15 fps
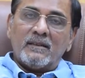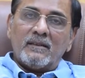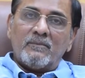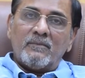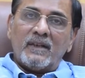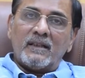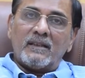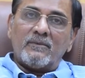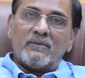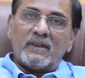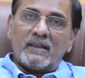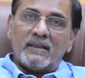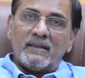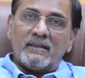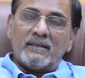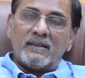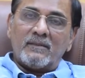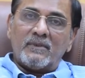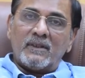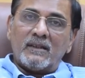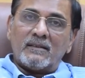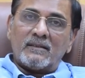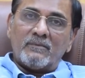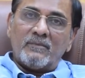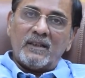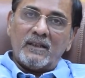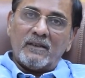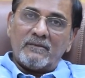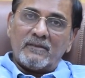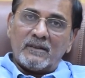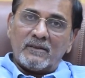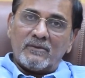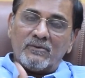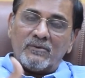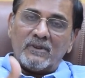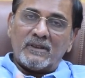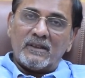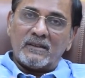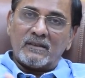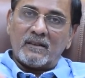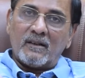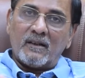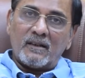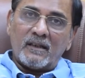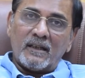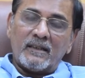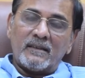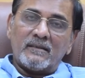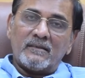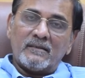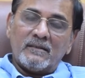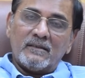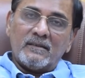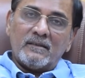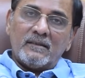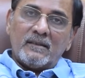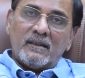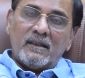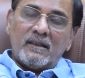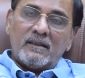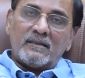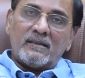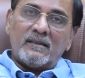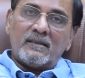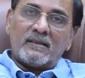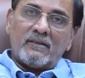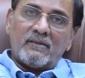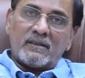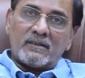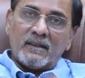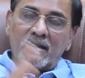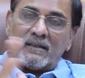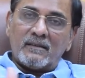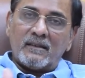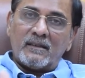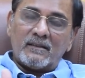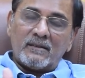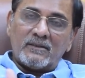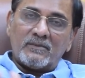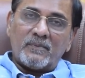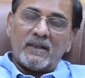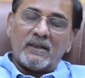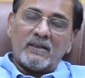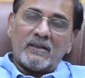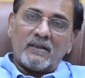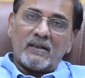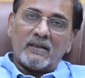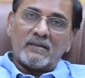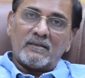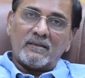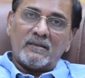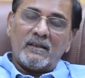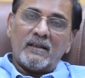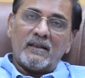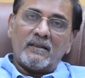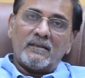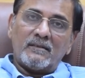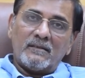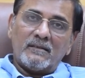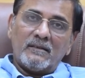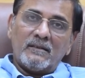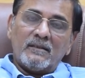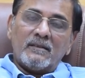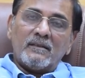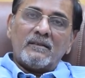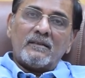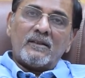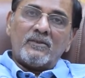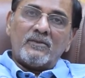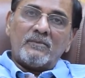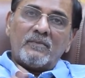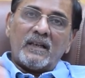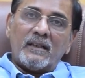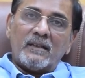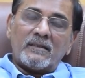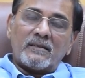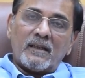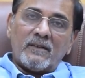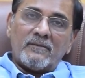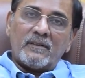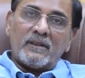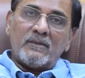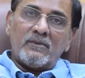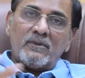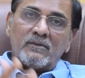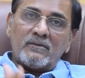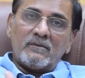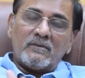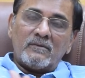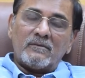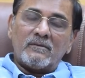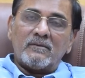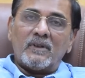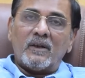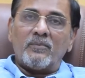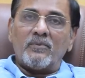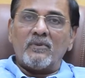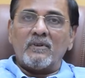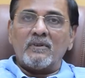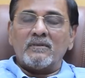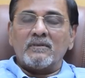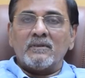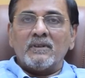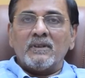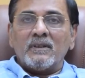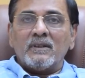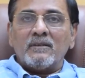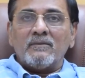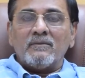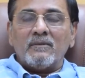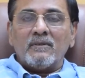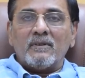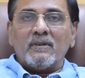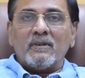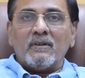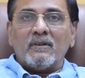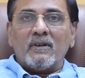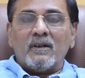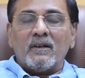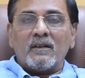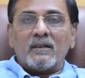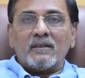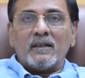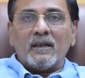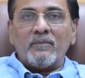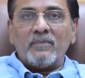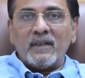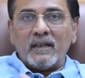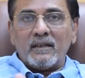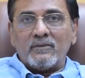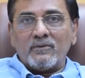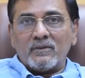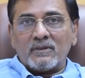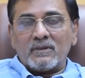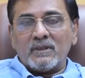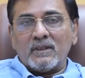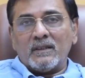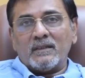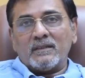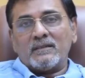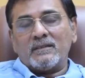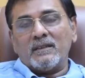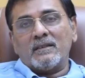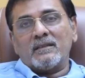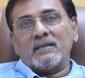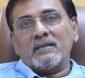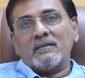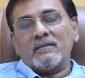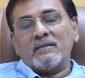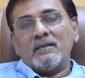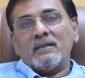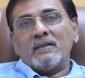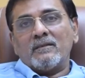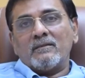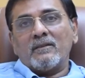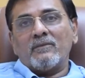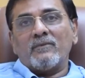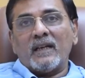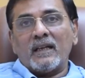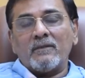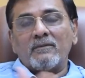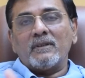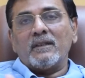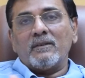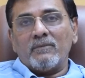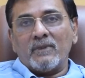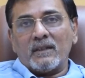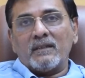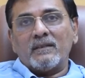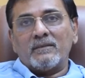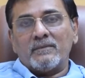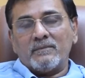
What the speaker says: made the work easier because many of the Google Sheets are online, and since our sites are spread across India, now my staff are able to upload or update those sheets from wherever they work.